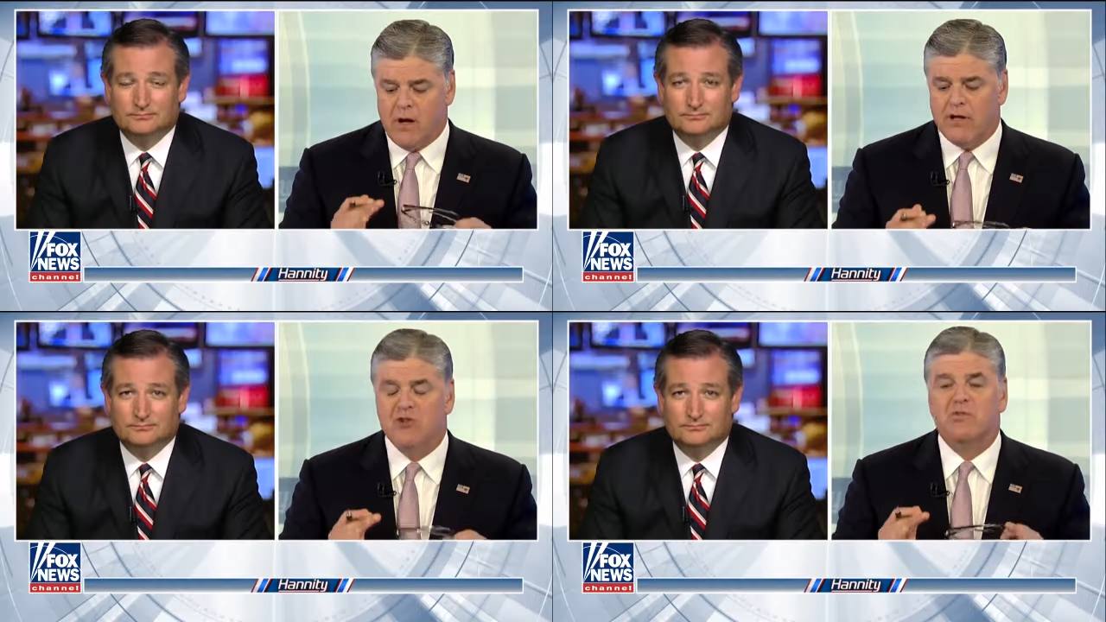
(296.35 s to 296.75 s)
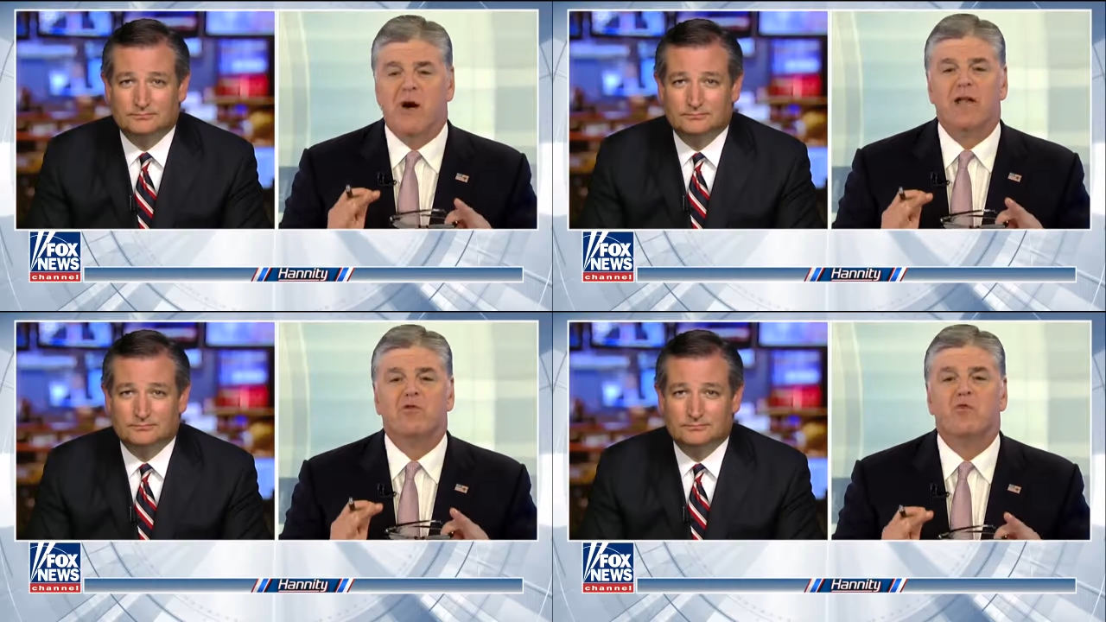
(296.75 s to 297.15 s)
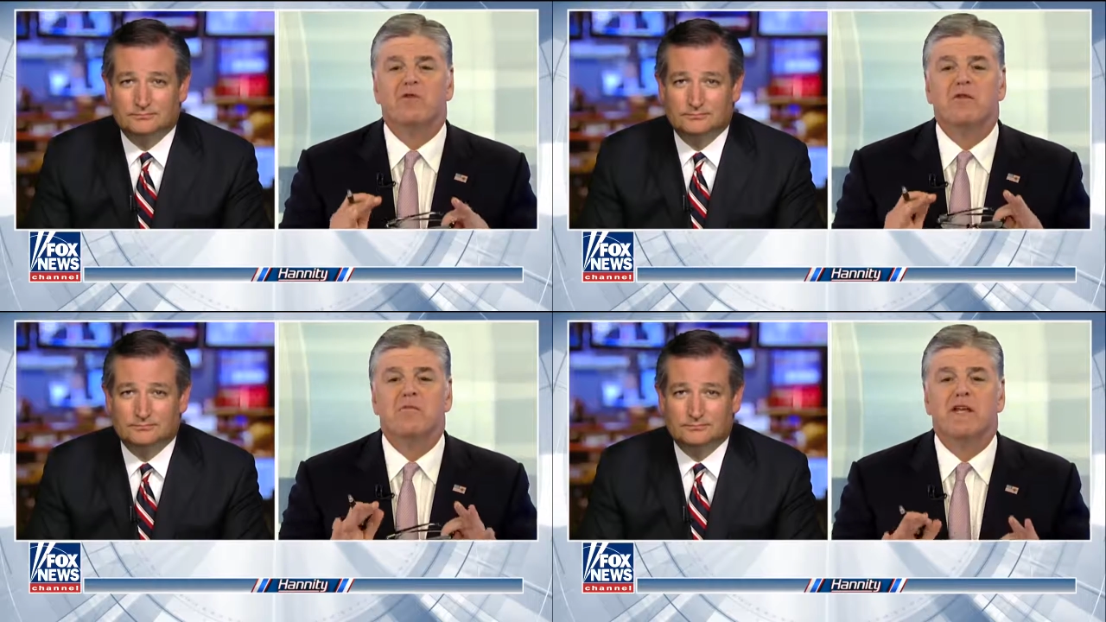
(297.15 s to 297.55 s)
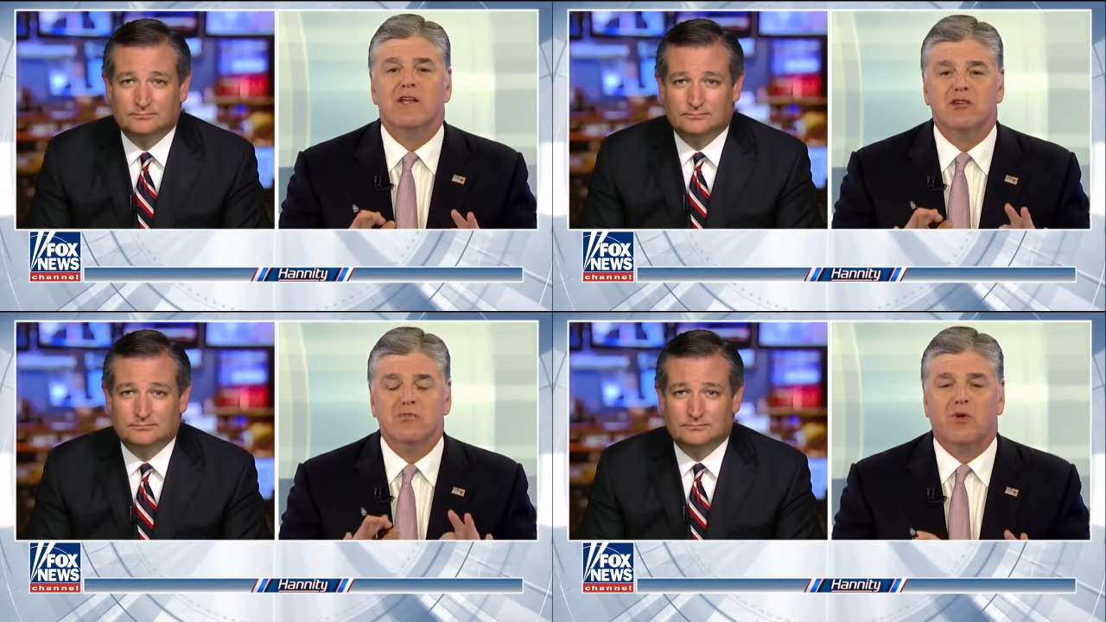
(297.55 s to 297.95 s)
Speaker 1: in spite of what the
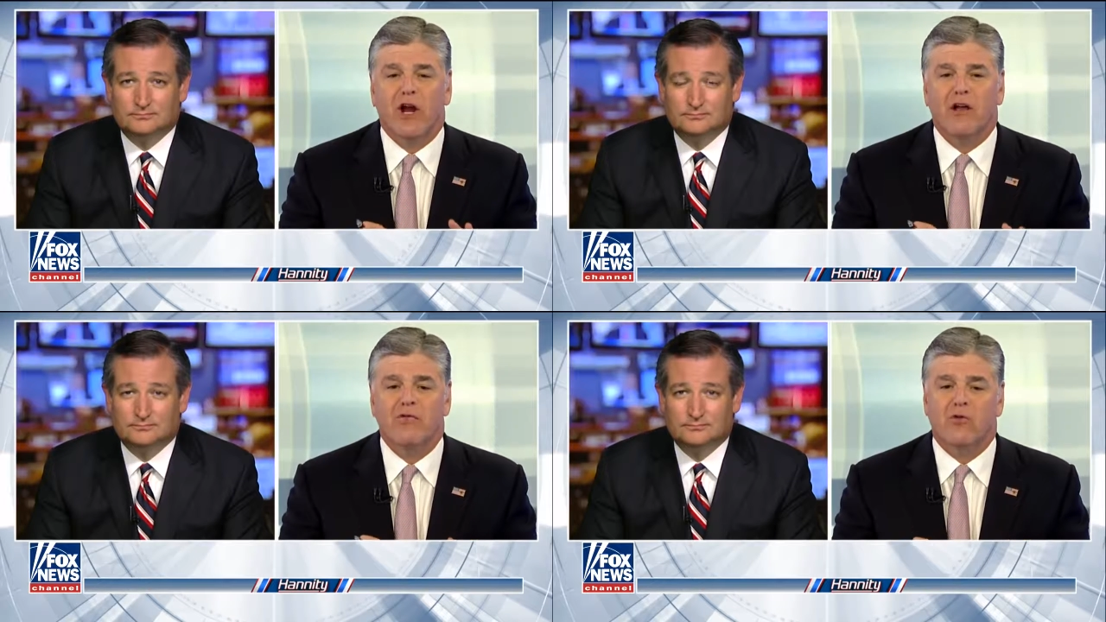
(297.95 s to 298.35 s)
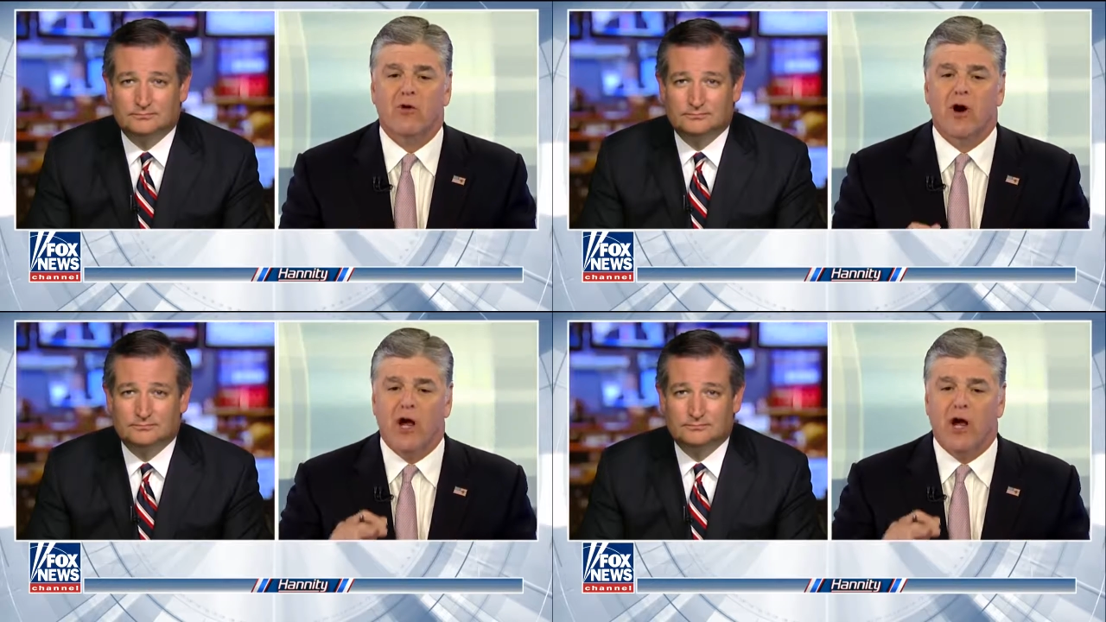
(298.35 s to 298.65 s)
media is praying for,